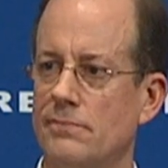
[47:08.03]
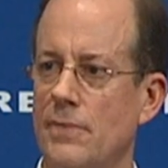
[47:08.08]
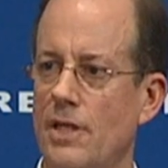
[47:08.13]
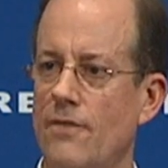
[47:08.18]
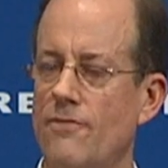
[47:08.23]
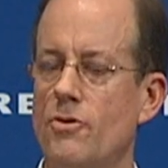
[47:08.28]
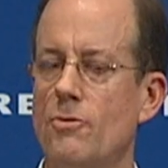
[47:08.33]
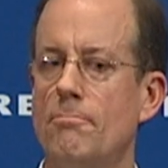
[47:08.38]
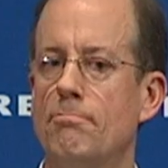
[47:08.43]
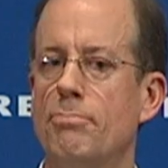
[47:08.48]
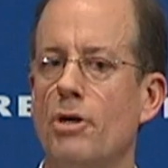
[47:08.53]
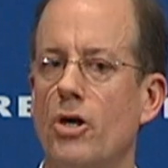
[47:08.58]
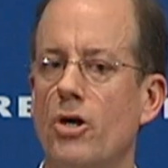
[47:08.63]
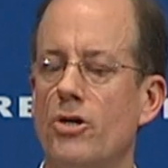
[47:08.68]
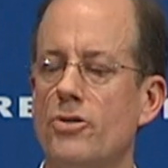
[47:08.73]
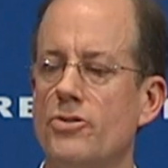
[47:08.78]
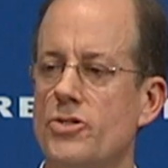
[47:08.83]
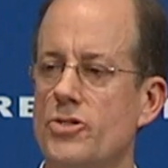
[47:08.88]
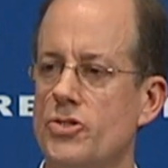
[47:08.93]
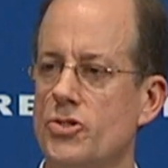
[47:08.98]
If you
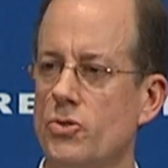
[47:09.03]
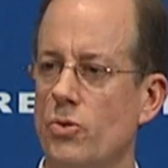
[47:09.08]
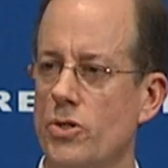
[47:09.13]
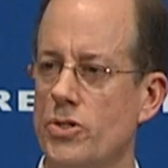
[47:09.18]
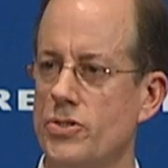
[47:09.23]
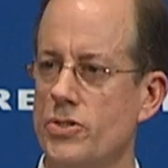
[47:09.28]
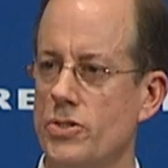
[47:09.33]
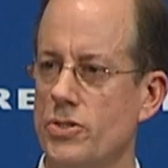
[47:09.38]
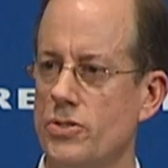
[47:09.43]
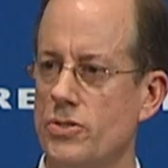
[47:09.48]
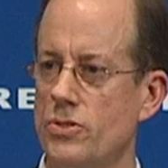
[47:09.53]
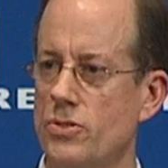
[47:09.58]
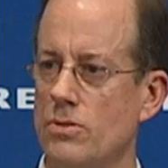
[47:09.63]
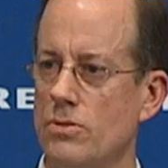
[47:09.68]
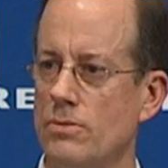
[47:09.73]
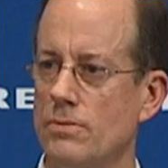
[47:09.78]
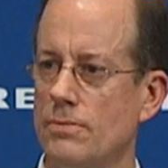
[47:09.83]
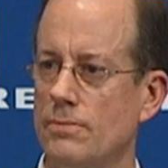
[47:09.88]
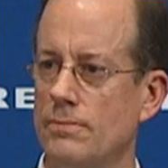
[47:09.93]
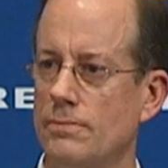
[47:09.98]
burn the sources,
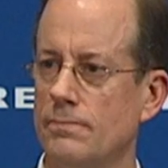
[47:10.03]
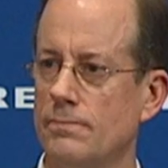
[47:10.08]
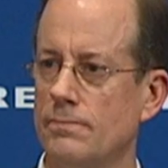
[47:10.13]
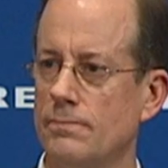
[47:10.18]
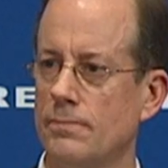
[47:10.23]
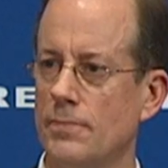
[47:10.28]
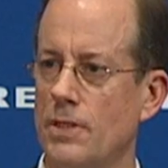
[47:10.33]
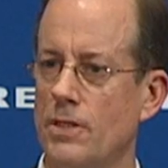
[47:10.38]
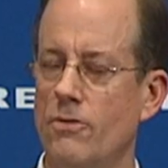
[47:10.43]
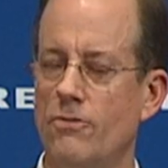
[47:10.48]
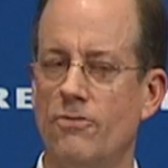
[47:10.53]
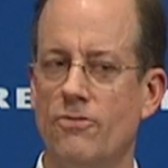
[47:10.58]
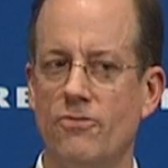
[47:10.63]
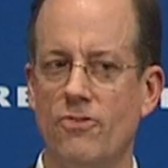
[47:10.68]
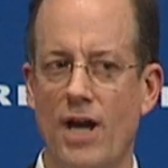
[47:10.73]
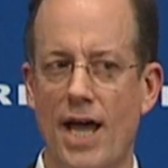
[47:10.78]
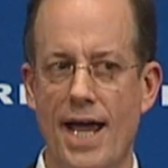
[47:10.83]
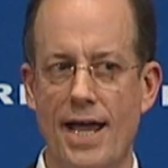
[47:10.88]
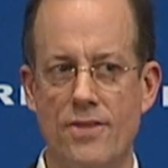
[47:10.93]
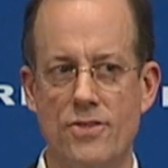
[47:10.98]
you
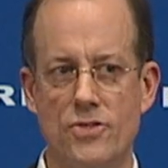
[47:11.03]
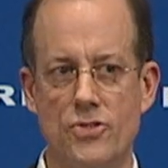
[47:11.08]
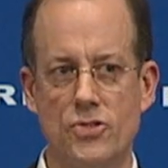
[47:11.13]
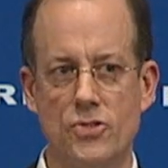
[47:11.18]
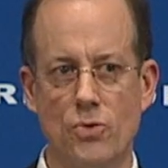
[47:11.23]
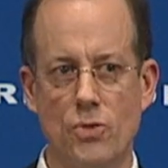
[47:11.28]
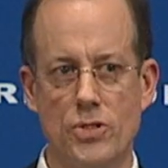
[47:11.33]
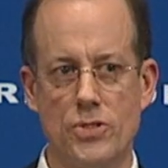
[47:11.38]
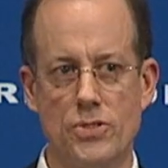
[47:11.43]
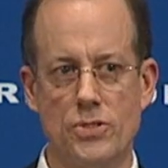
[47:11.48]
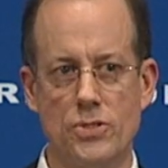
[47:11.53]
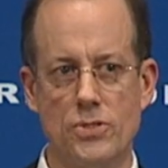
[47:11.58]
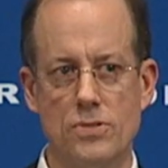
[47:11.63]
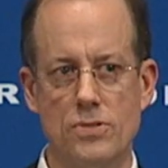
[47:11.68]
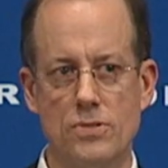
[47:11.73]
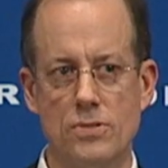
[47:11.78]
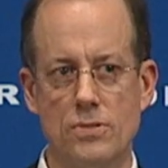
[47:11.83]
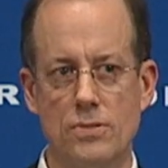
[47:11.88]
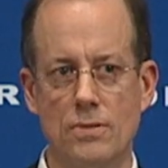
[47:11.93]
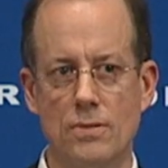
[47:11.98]
fry the
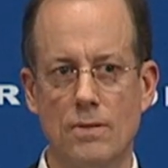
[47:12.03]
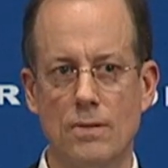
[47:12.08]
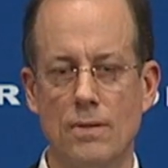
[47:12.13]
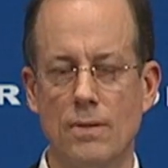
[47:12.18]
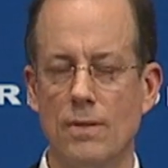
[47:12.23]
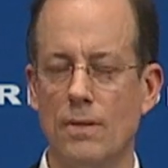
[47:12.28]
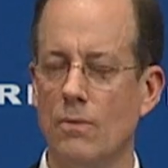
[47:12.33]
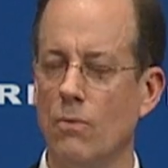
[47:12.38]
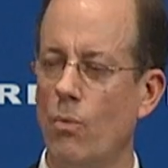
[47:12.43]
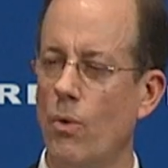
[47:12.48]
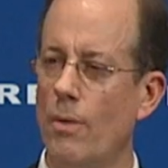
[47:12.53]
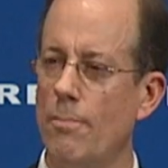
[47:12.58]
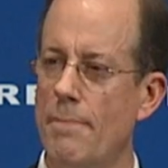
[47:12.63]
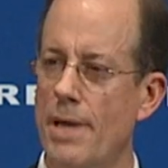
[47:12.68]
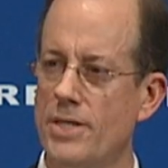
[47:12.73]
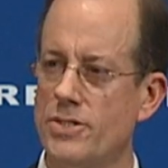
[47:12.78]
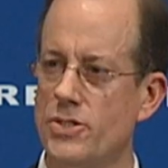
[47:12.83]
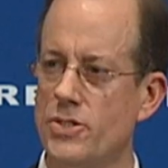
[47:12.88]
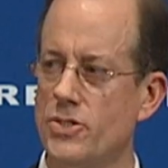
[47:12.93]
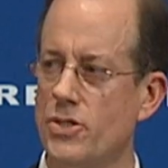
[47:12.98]
sources, what
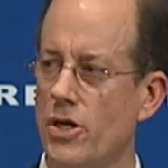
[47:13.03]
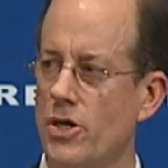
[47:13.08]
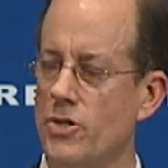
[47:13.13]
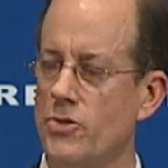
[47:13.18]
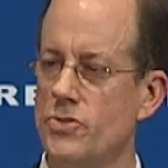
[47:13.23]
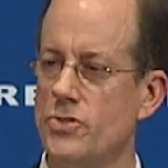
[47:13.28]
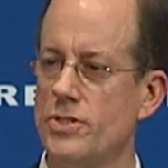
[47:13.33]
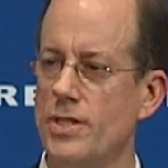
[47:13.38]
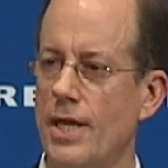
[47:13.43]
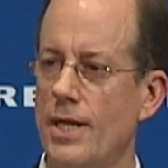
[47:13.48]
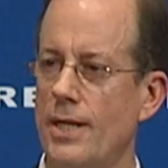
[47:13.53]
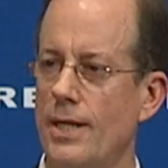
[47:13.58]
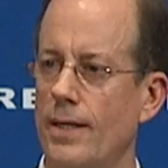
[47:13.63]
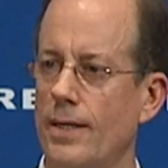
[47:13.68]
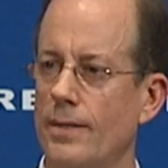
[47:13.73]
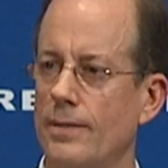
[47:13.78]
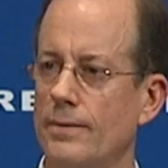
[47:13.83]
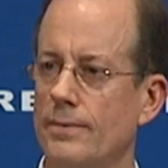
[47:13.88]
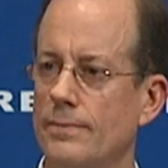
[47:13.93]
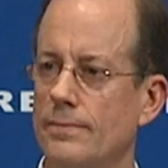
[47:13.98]
message are you sending?